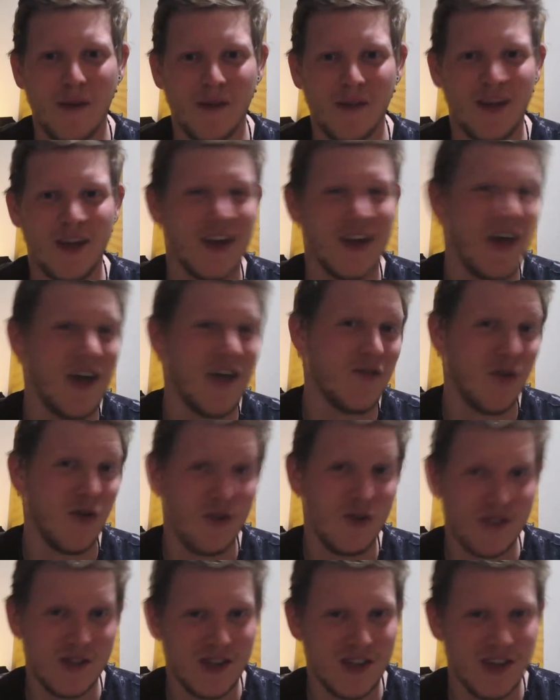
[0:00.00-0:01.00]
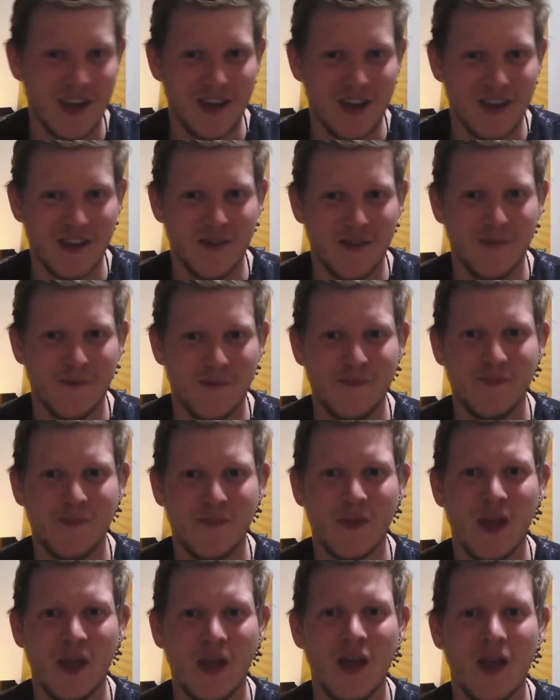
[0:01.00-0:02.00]
had ever undertaken,
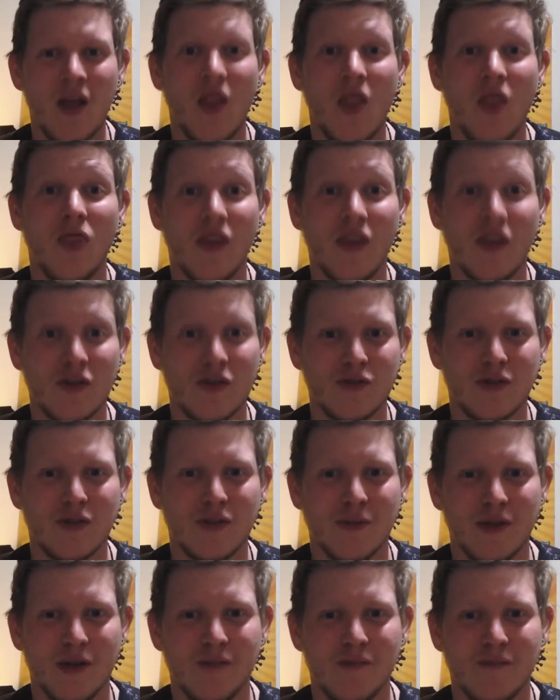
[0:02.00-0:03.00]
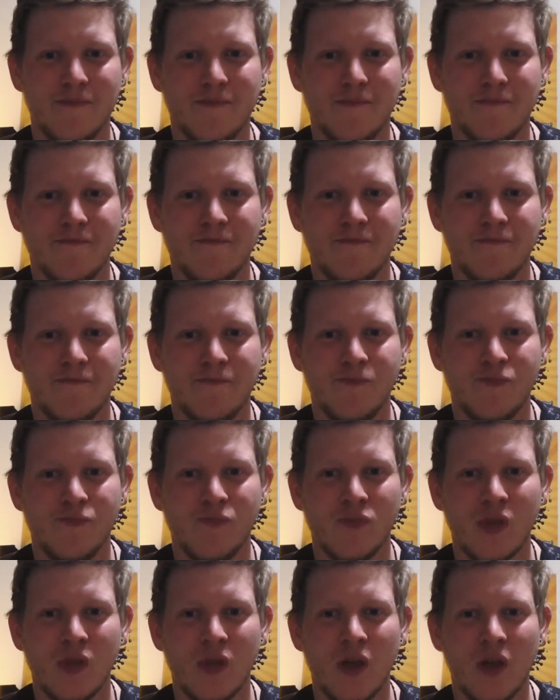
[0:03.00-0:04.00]
the Ultimate.
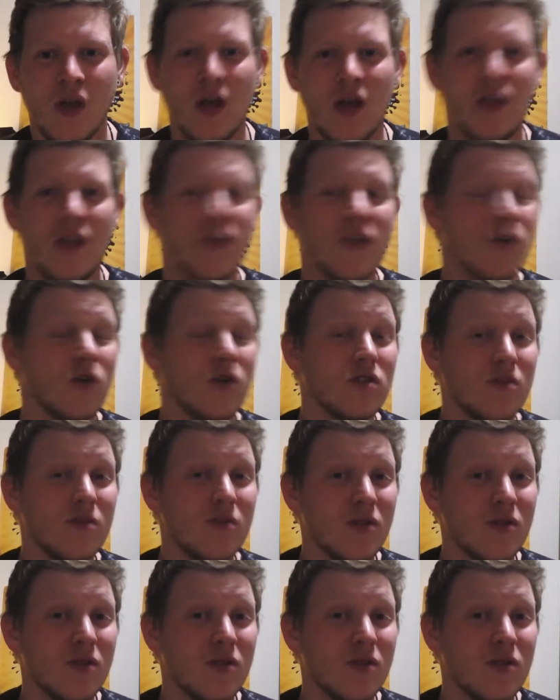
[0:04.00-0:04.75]
The Ultimate's